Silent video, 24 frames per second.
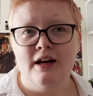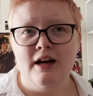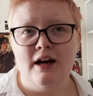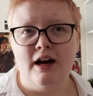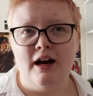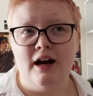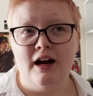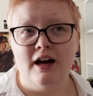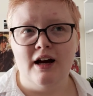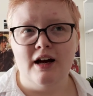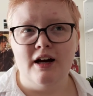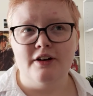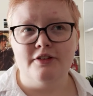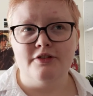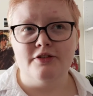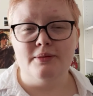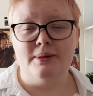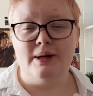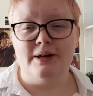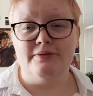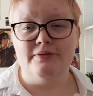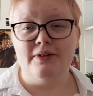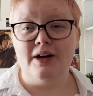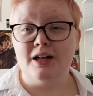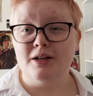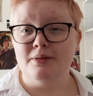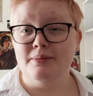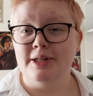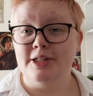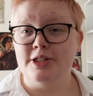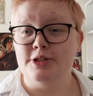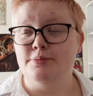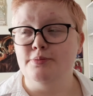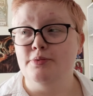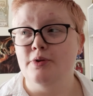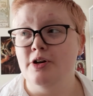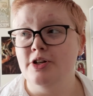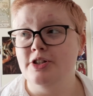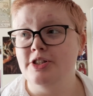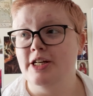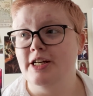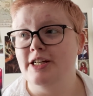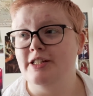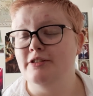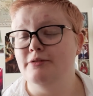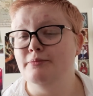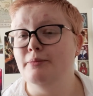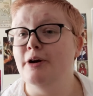for my final major
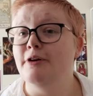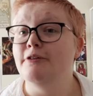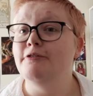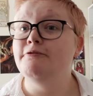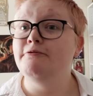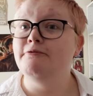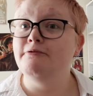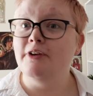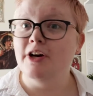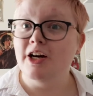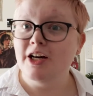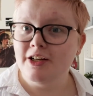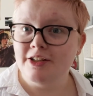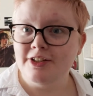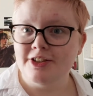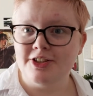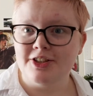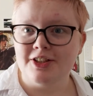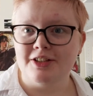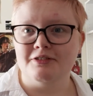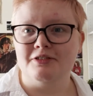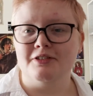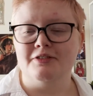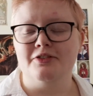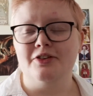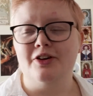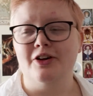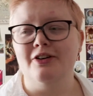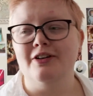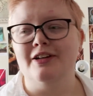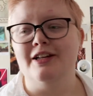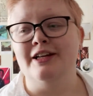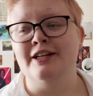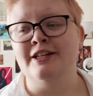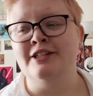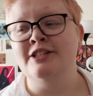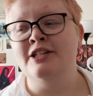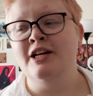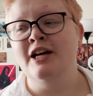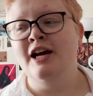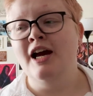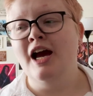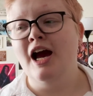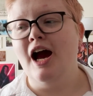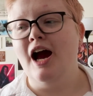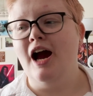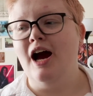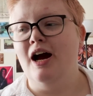project of my first year of college,
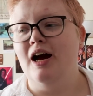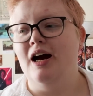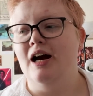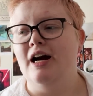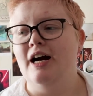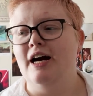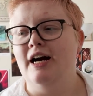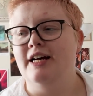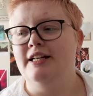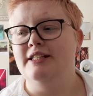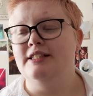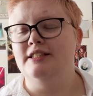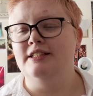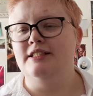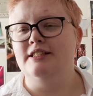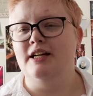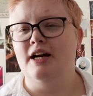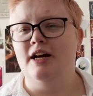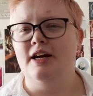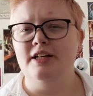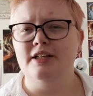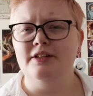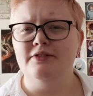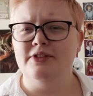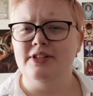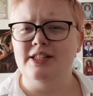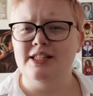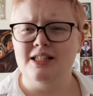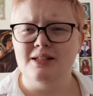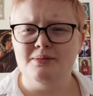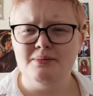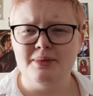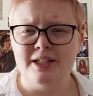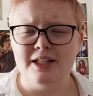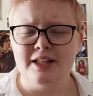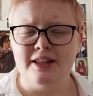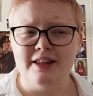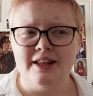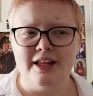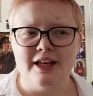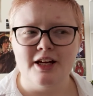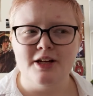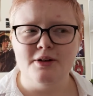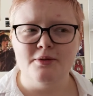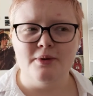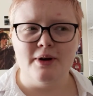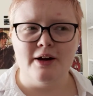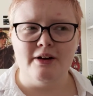I did kind of a similar
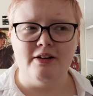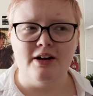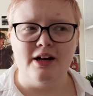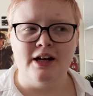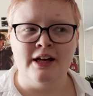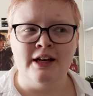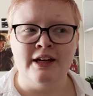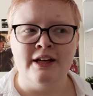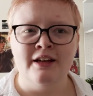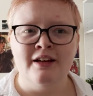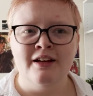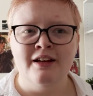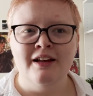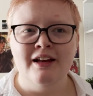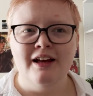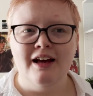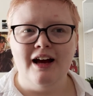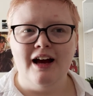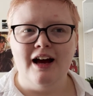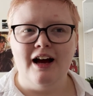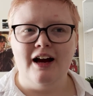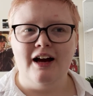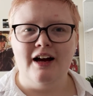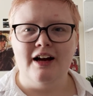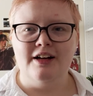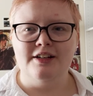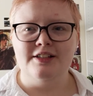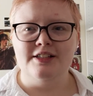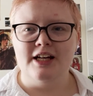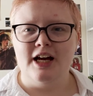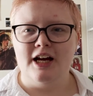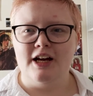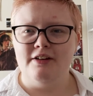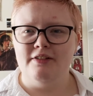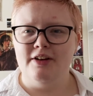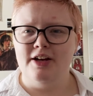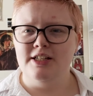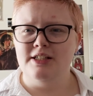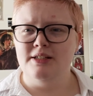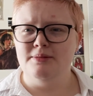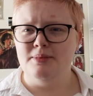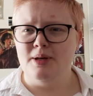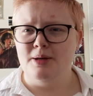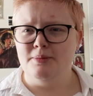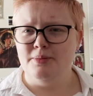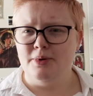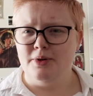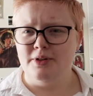thing where I decorated
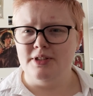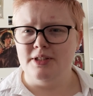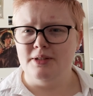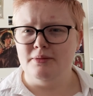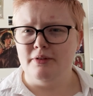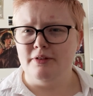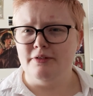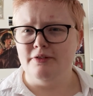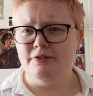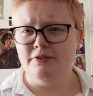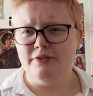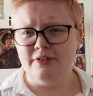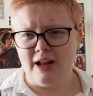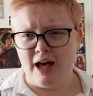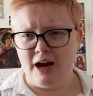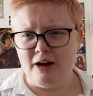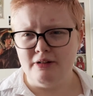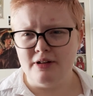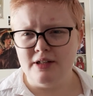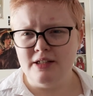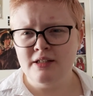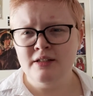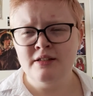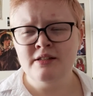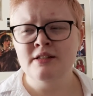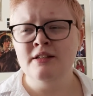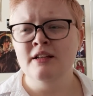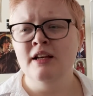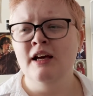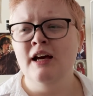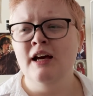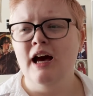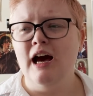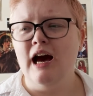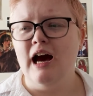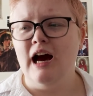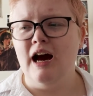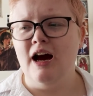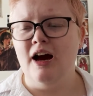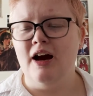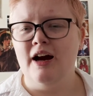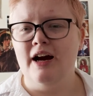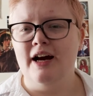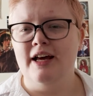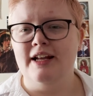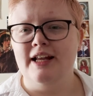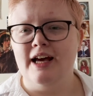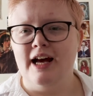my body with flowers.
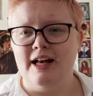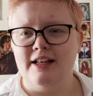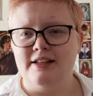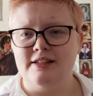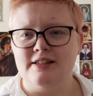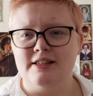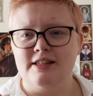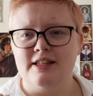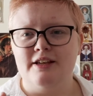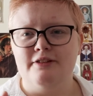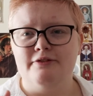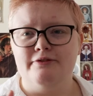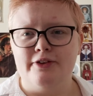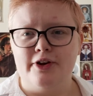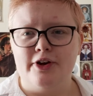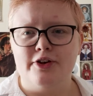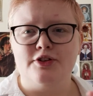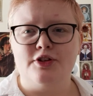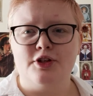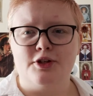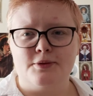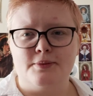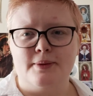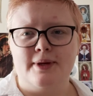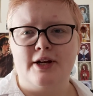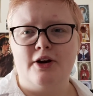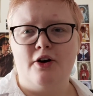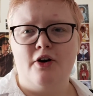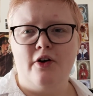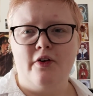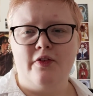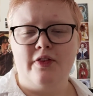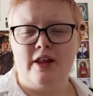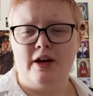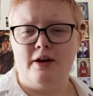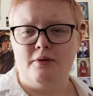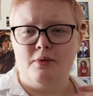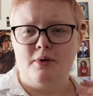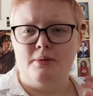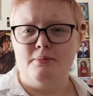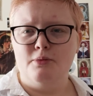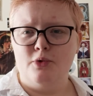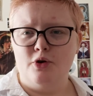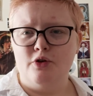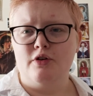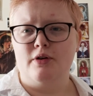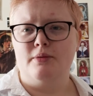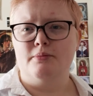And as the photos went on, there were
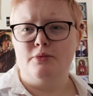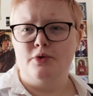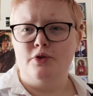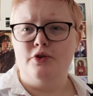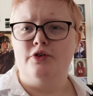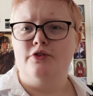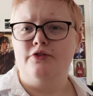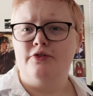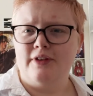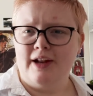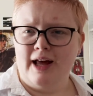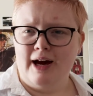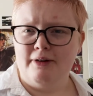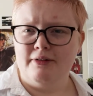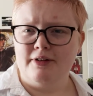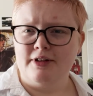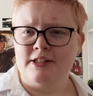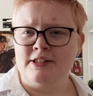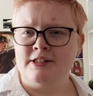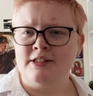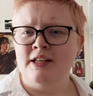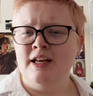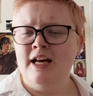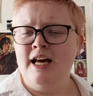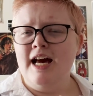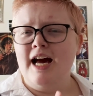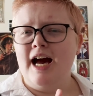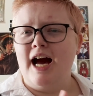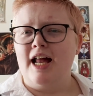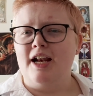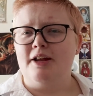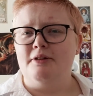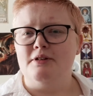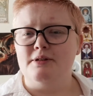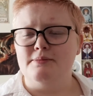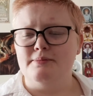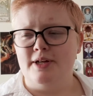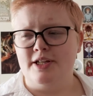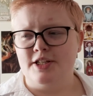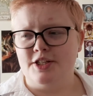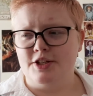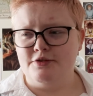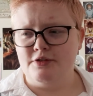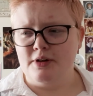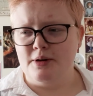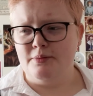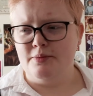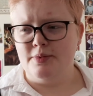more and more flowers, and it was meant to
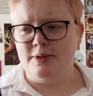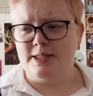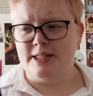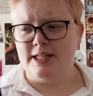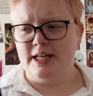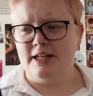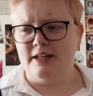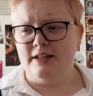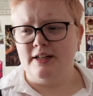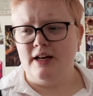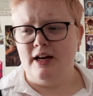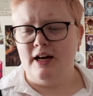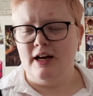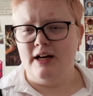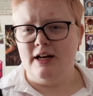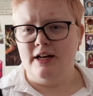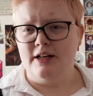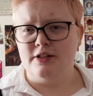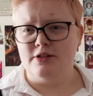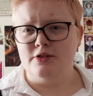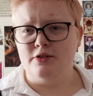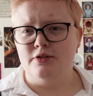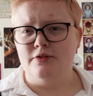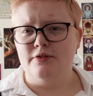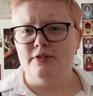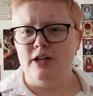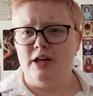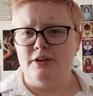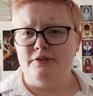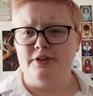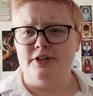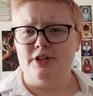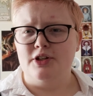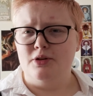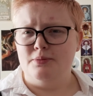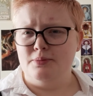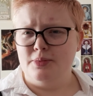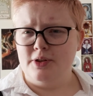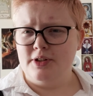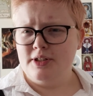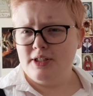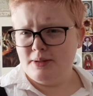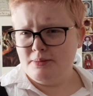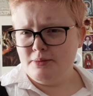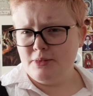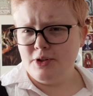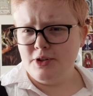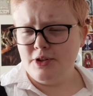represent sort of loving your
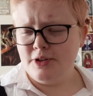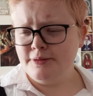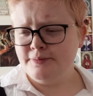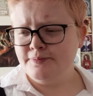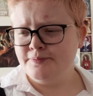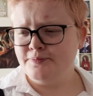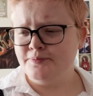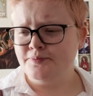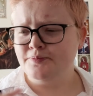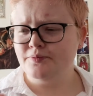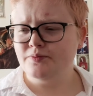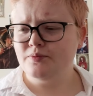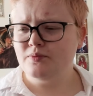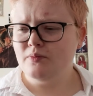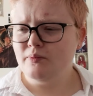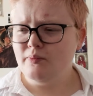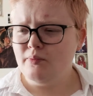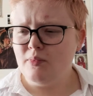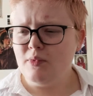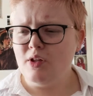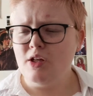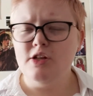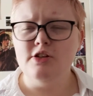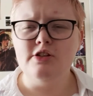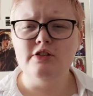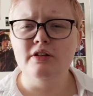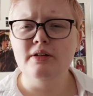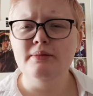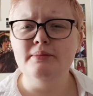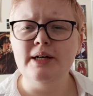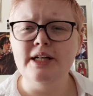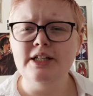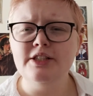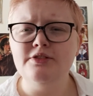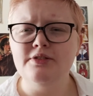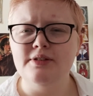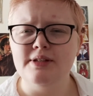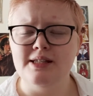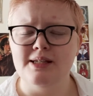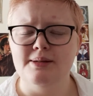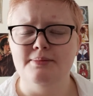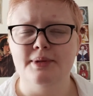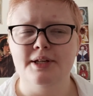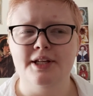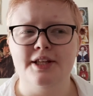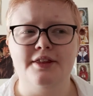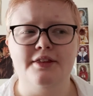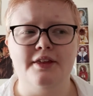body more. So I might do a
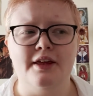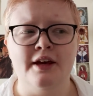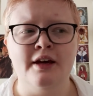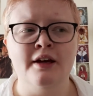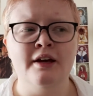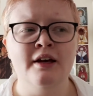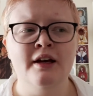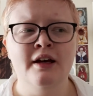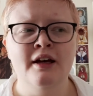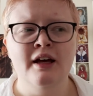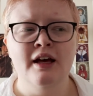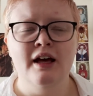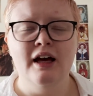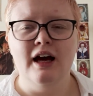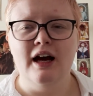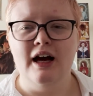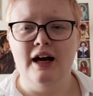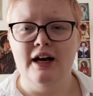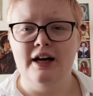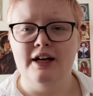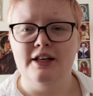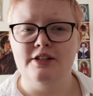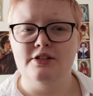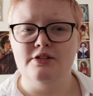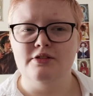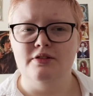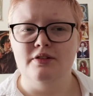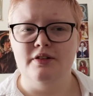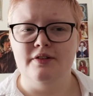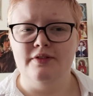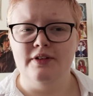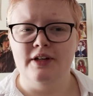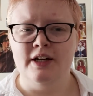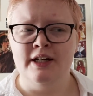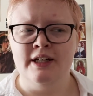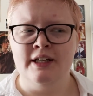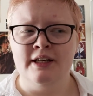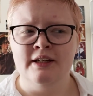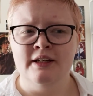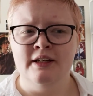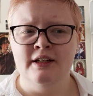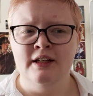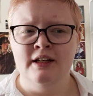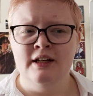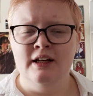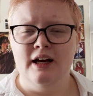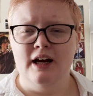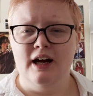similar thing, sort of like
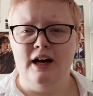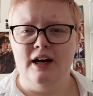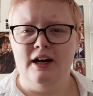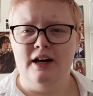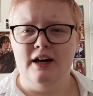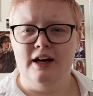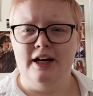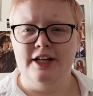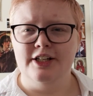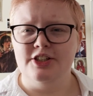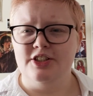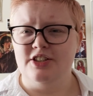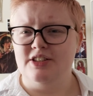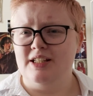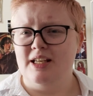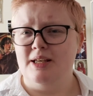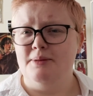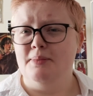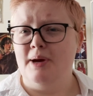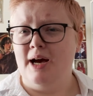I just keep